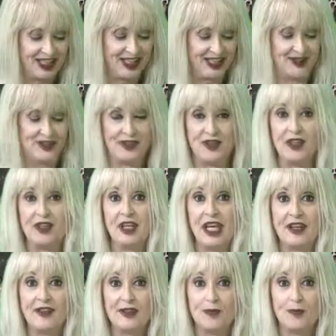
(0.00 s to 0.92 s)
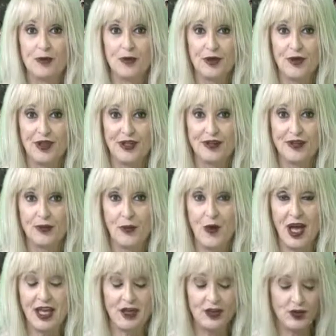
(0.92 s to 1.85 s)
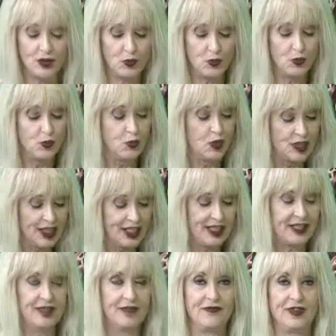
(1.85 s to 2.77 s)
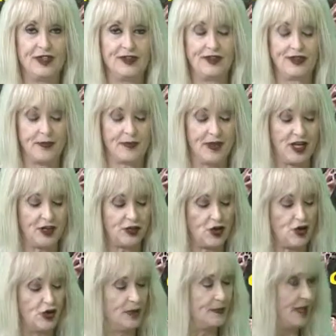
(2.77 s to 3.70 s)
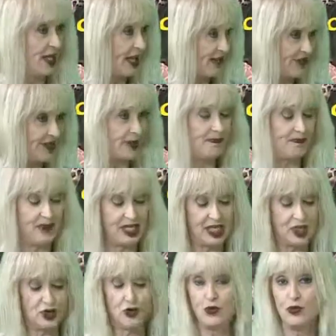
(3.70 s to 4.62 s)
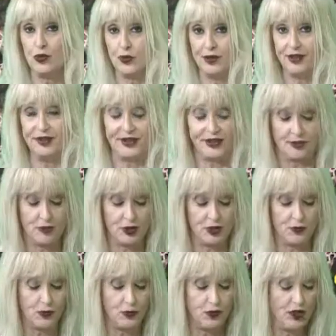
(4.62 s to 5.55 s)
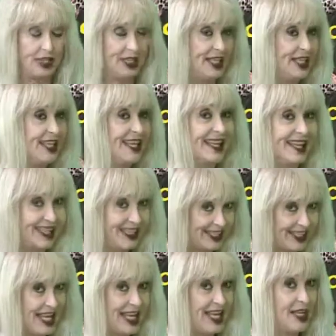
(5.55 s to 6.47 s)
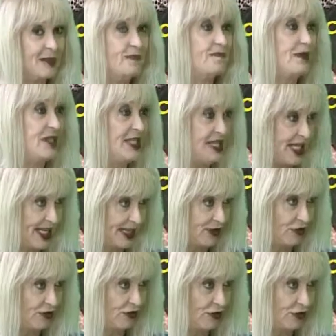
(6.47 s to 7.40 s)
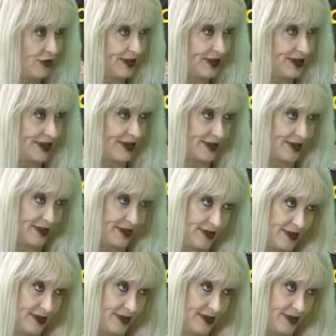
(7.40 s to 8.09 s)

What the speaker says: let's explore this. Why are you really convinced about karma and that being cruel to someone really can be dangerous?